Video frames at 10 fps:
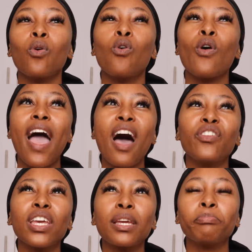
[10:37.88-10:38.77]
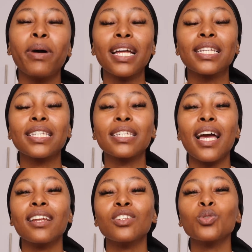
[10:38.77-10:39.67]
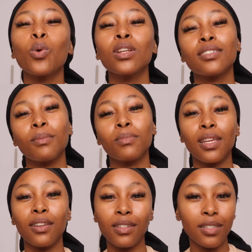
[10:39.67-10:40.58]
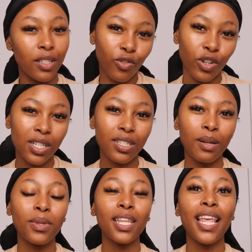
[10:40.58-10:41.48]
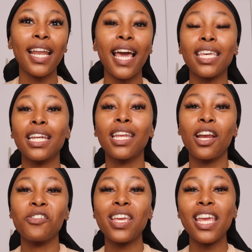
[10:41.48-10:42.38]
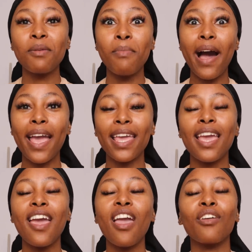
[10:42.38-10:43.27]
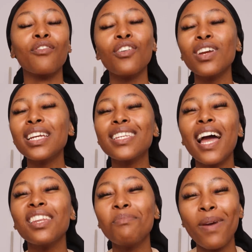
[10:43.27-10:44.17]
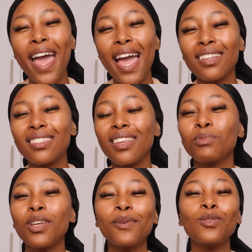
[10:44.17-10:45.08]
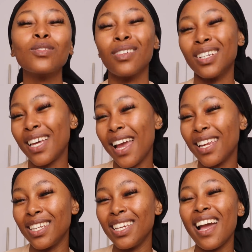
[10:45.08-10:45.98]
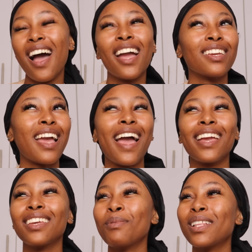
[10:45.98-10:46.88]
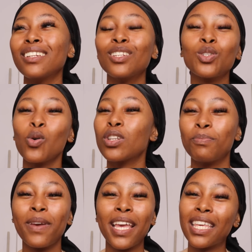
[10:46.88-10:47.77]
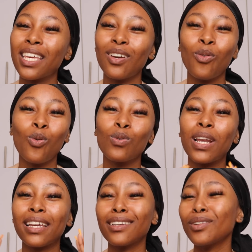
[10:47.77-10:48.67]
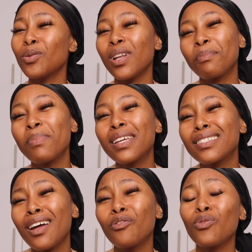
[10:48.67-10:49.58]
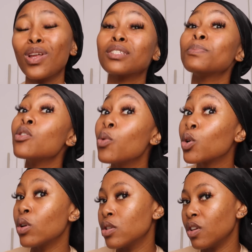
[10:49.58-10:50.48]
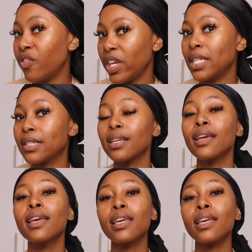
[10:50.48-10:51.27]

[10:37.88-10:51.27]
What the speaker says: or having, but I just wanted something different, something that I can carry in my very tiny bags. I'm someone who's very tiny. I give out the tote bag or, like, you know, like big stuff, especially when going to events.